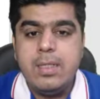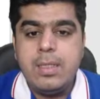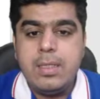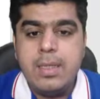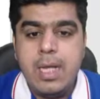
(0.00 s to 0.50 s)

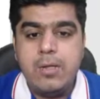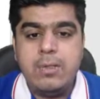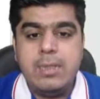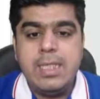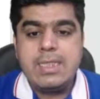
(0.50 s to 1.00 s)
Now
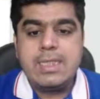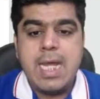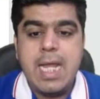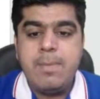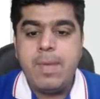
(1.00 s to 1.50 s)
this
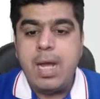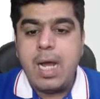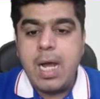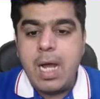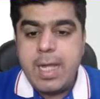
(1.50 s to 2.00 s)
time
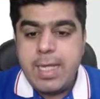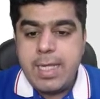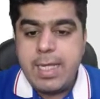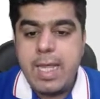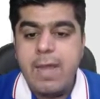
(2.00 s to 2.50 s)
I
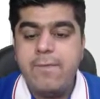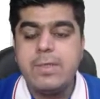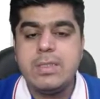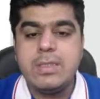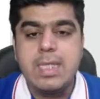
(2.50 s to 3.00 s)
have
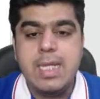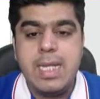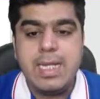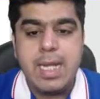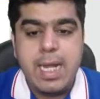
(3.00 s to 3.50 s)
to
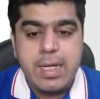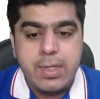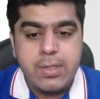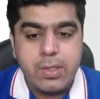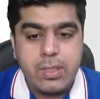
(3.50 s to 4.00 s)
select
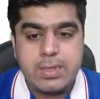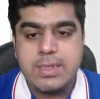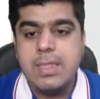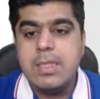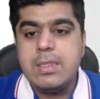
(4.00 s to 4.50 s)
header rows
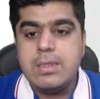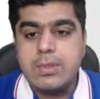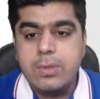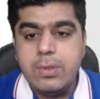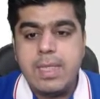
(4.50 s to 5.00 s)

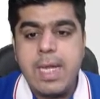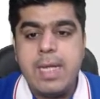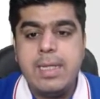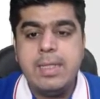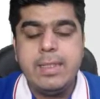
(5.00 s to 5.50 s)
so that
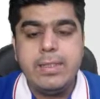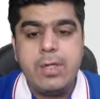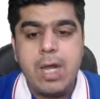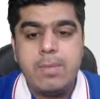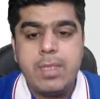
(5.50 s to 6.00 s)
in the
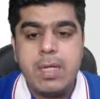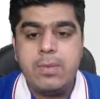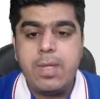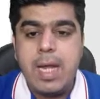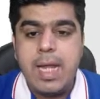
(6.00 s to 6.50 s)
drop
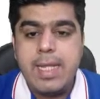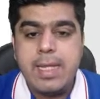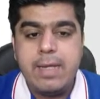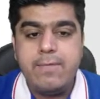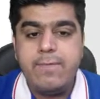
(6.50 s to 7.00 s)
down I
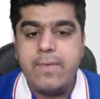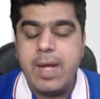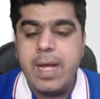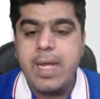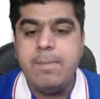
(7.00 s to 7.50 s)
can
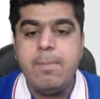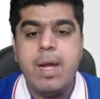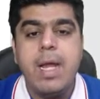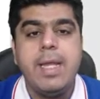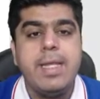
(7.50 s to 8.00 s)
find
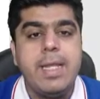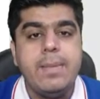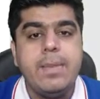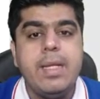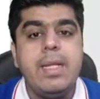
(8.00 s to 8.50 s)
my
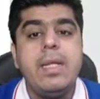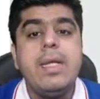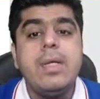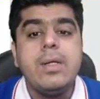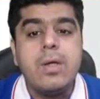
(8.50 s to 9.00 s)
table
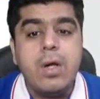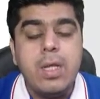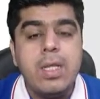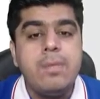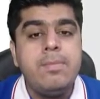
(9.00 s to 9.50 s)

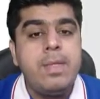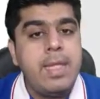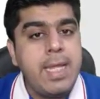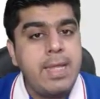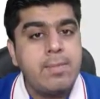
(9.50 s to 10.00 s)
column
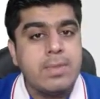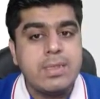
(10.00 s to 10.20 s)
names.